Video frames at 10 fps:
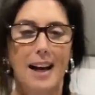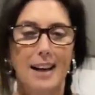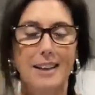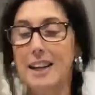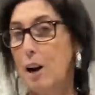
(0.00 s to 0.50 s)

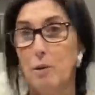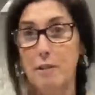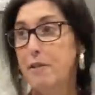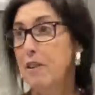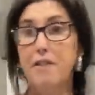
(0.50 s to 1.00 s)
You know,
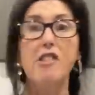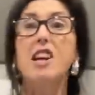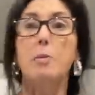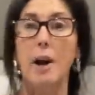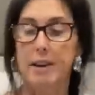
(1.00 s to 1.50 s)
for
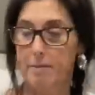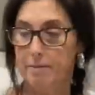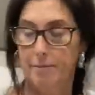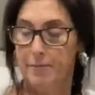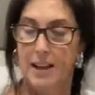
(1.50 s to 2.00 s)
anyone.
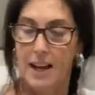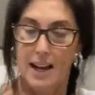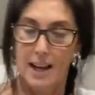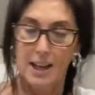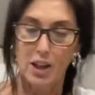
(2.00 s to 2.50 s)

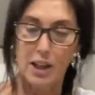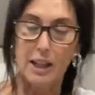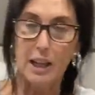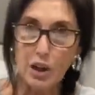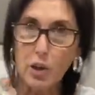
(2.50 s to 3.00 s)

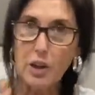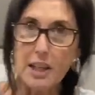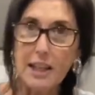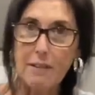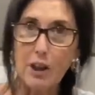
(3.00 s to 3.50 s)
You
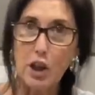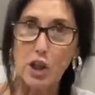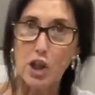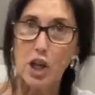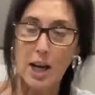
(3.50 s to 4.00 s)
give it a
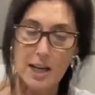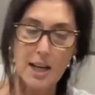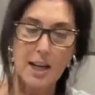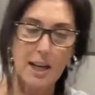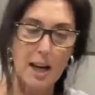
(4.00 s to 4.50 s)
good
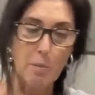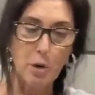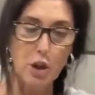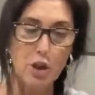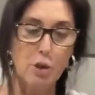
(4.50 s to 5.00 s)
shake, and
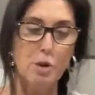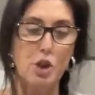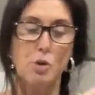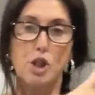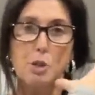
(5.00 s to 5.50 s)
what you do is
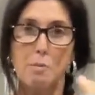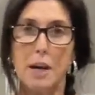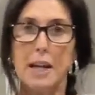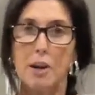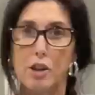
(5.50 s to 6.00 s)
you
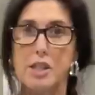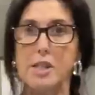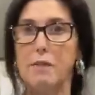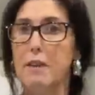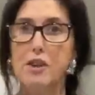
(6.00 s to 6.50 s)
spray it on
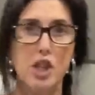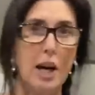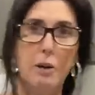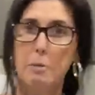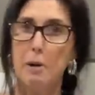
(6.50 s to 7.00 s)
yourself, have a
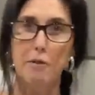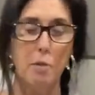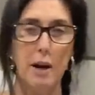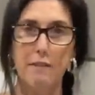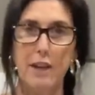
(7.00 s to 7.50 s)
shower, your bath or
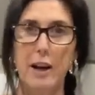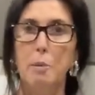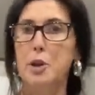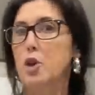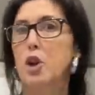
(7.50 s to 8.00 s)
whatever, and
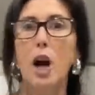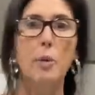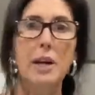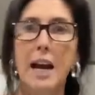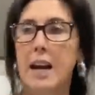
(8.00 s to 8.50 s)
when you're
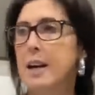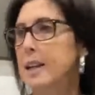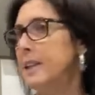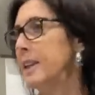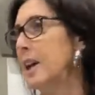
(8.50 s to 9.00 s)
going
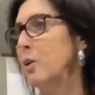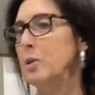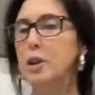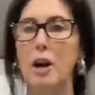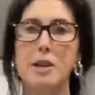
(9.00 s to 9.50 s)
out, you know,
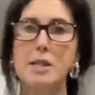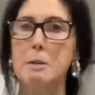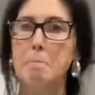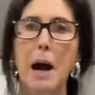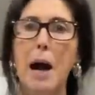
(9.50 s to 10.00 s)
you're going to the
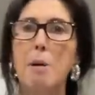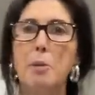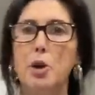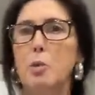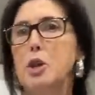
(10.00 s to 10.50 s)
pub
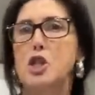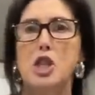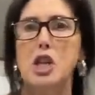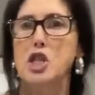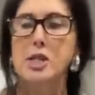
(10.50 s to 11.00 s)
or you want to
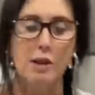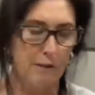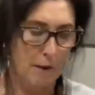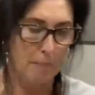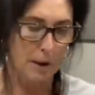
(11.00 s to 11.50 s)
jazz
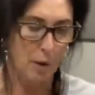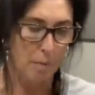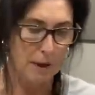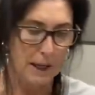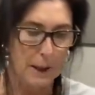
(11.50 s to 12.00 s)
yourself up a little
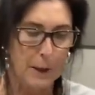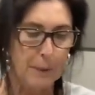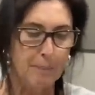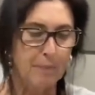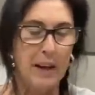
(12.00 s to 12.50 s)
bit
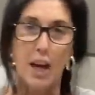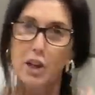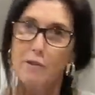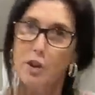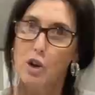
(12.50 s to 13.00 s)
and
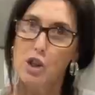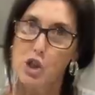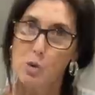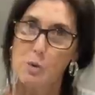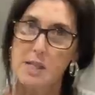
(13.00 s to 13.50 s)
you've got
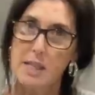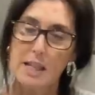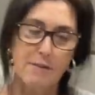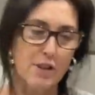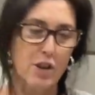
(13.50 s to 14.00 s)
short
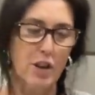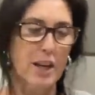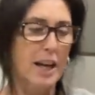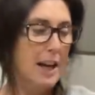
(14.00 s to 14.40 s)
sleeves on,